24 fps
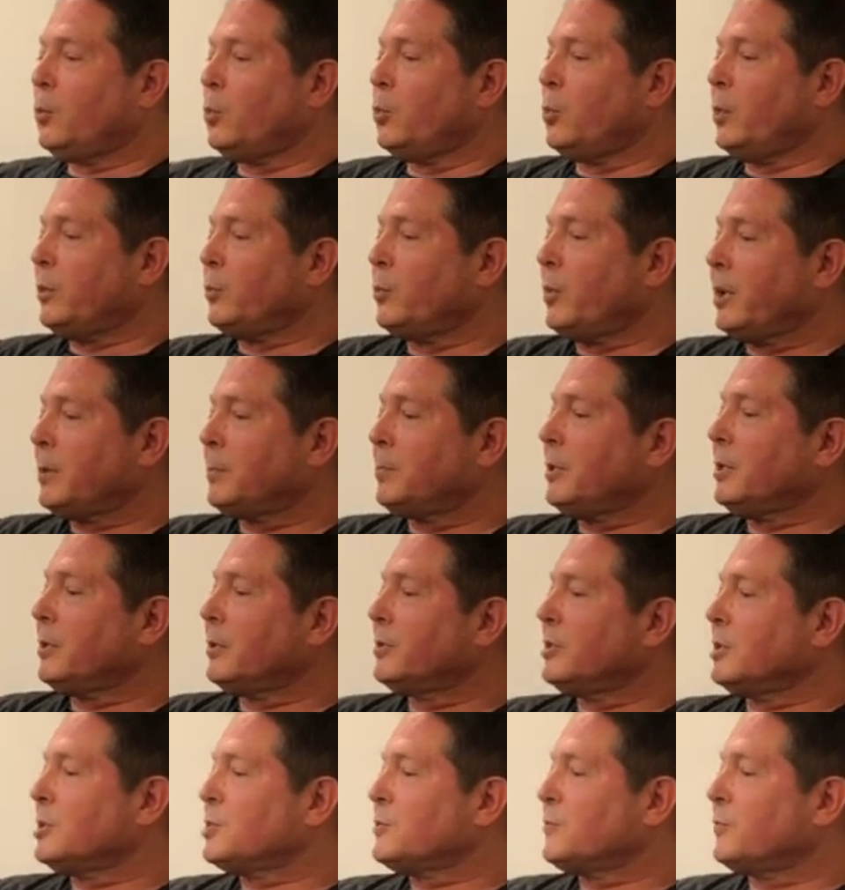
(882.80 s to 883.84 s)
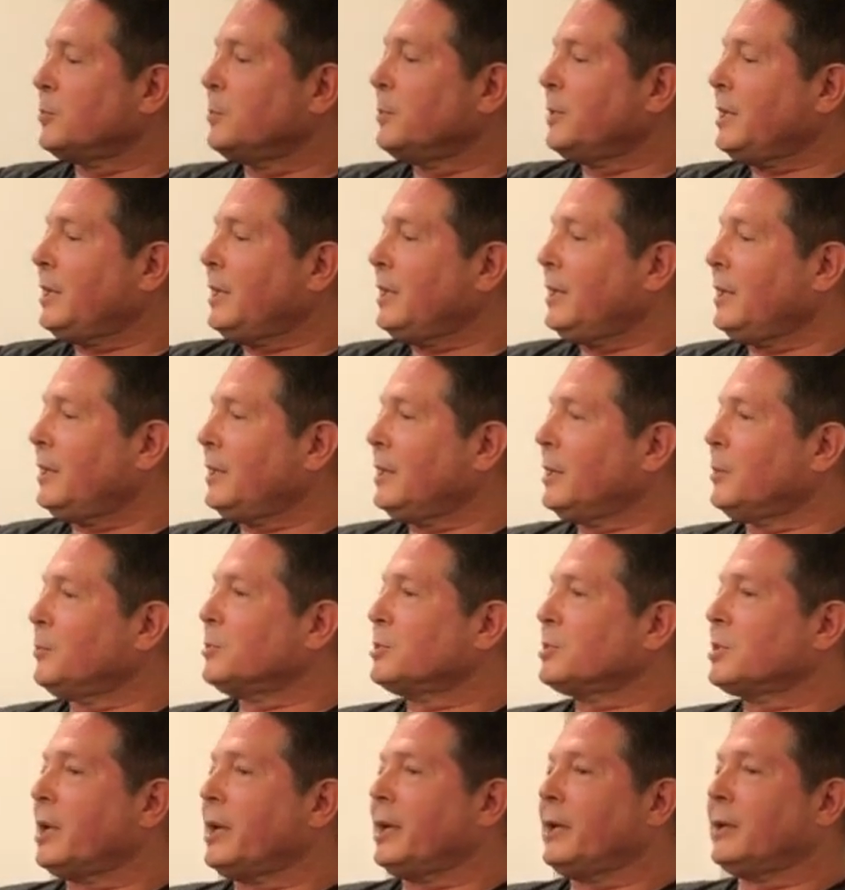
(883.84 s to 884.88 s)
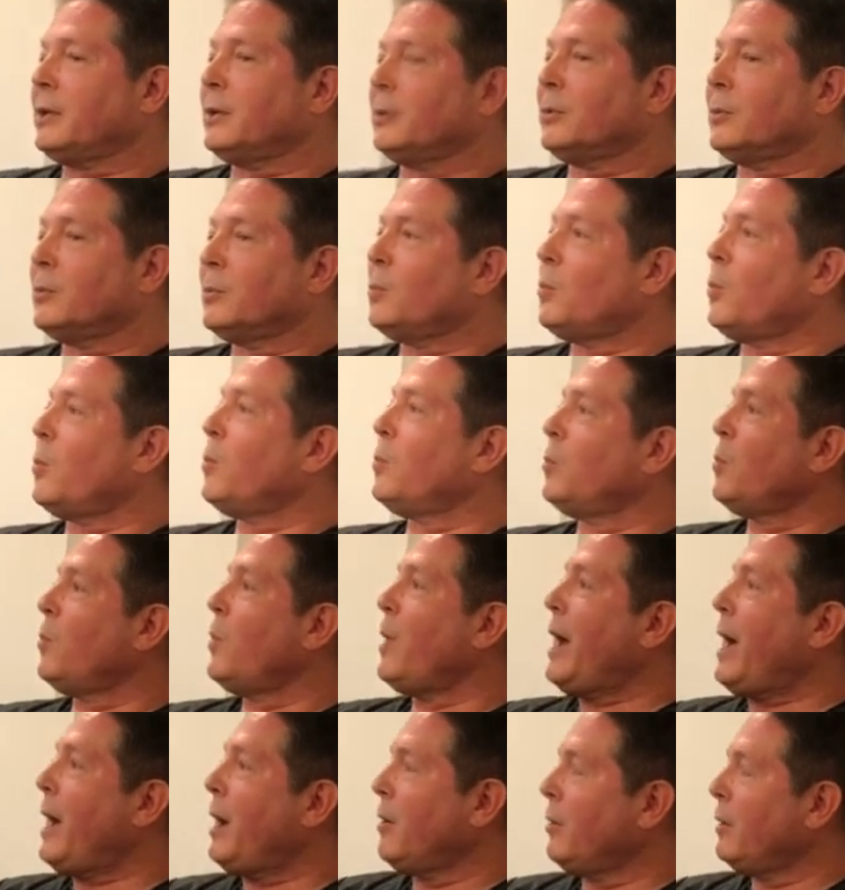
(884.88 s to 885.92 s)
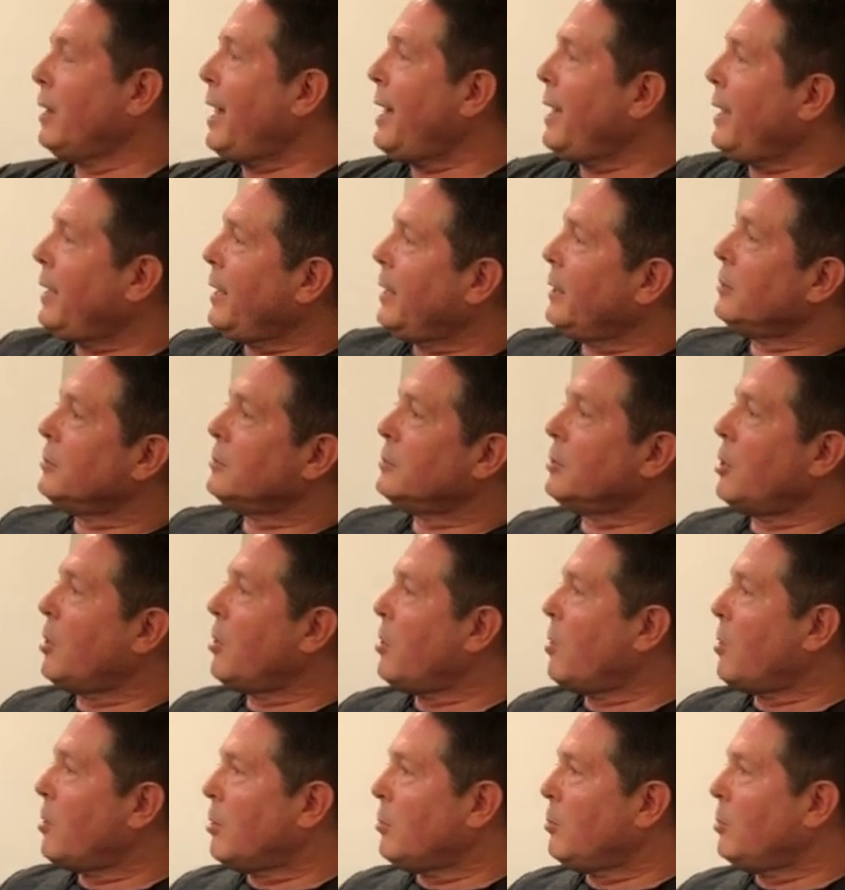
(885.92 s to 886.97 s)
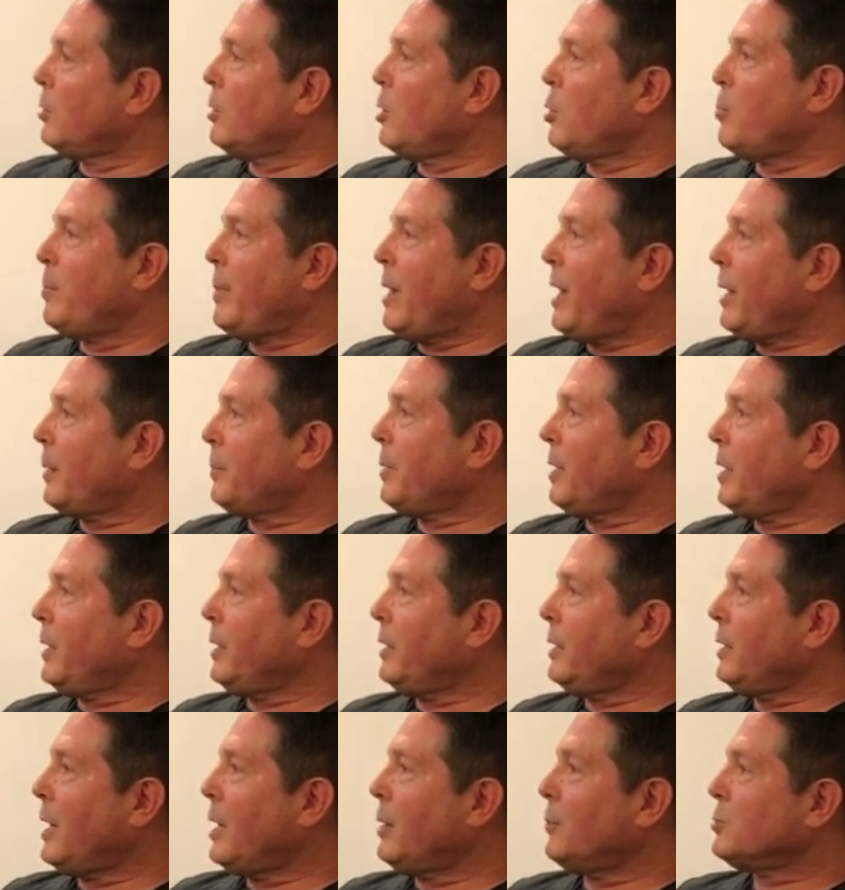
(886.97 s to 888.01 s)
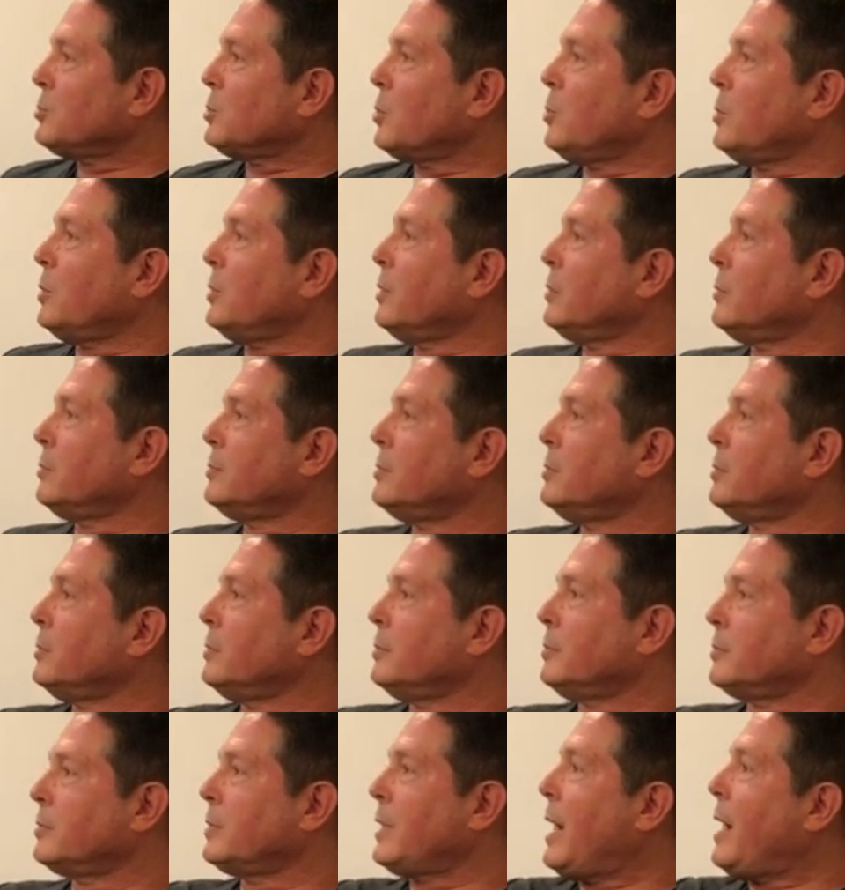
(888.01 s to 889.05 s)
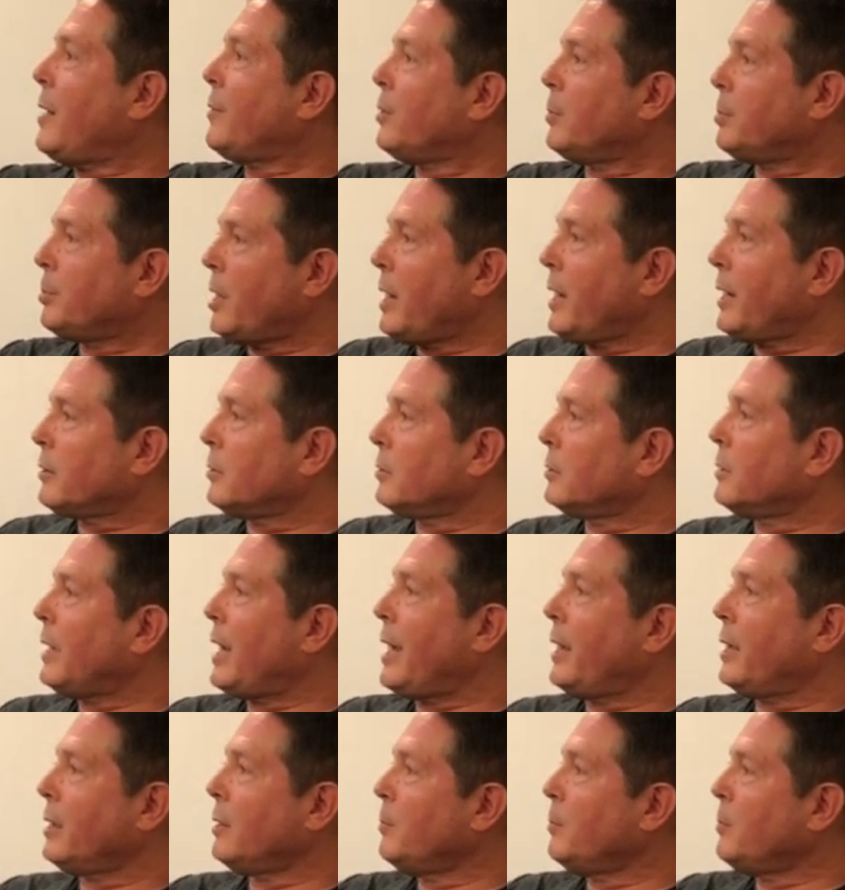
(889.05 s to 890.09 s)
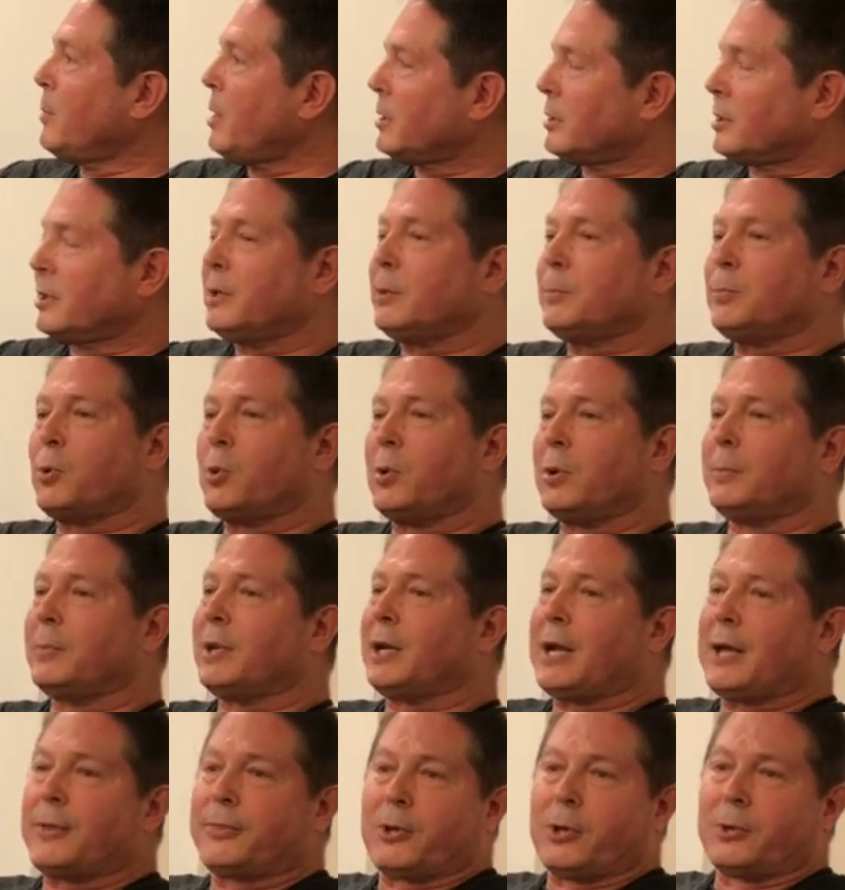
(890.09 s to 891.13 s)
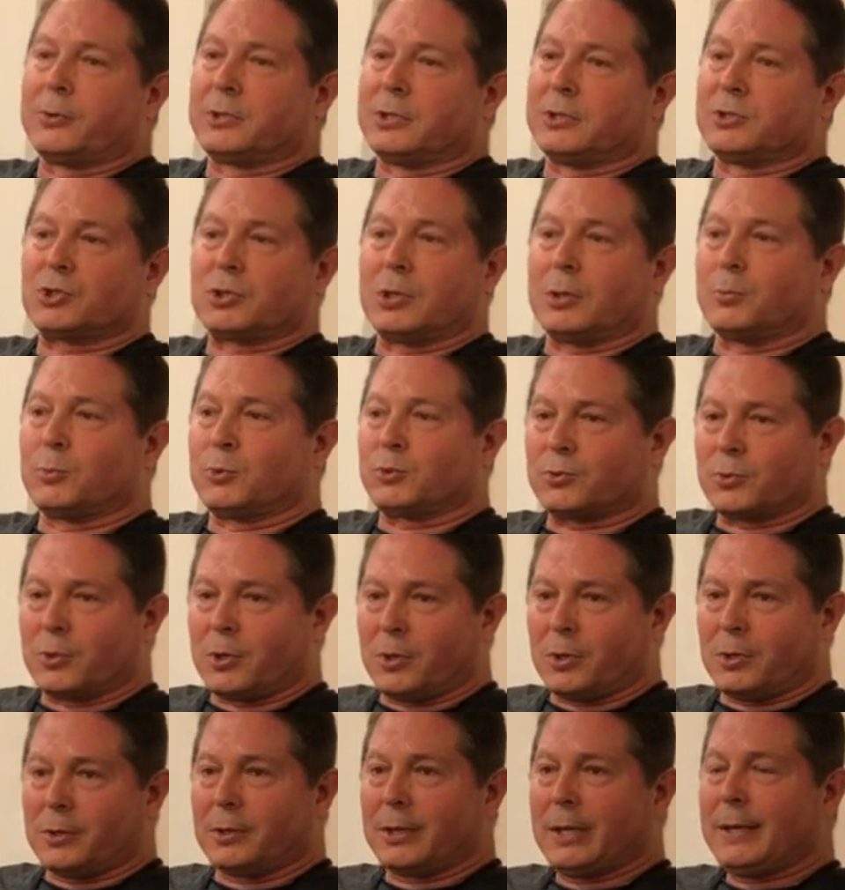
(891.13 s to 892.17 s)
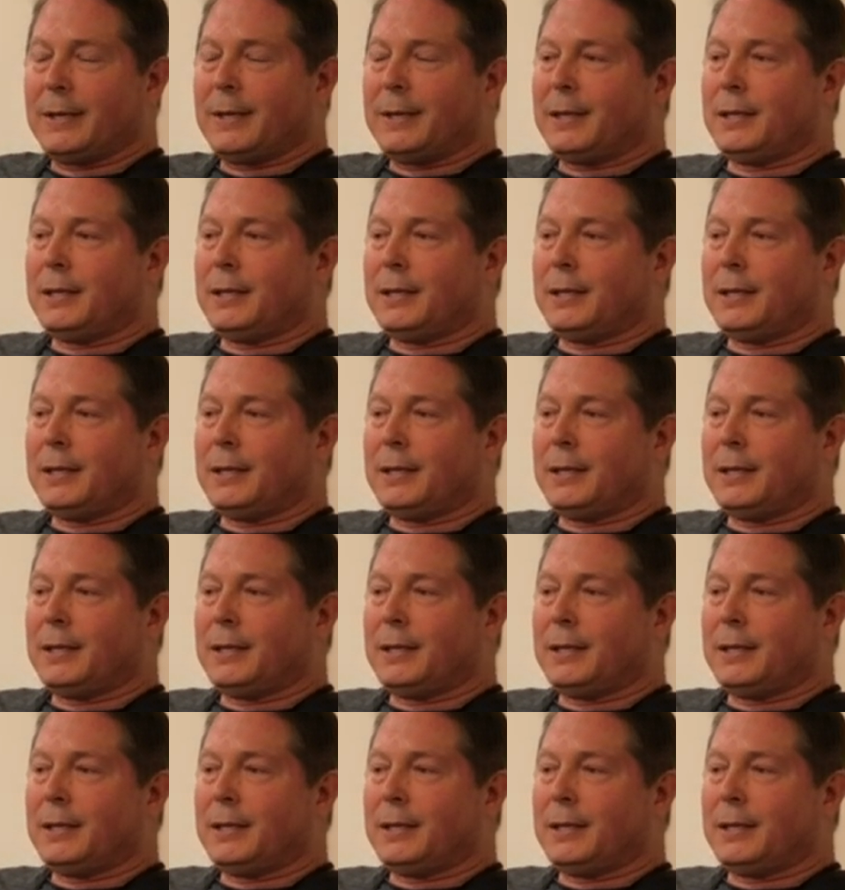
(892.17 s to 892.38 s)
When Rick built this for me, it was like, wow. I had horrible low back pain. I was going to chiropractor. I had a monthly appointment. I thought that something was wrong.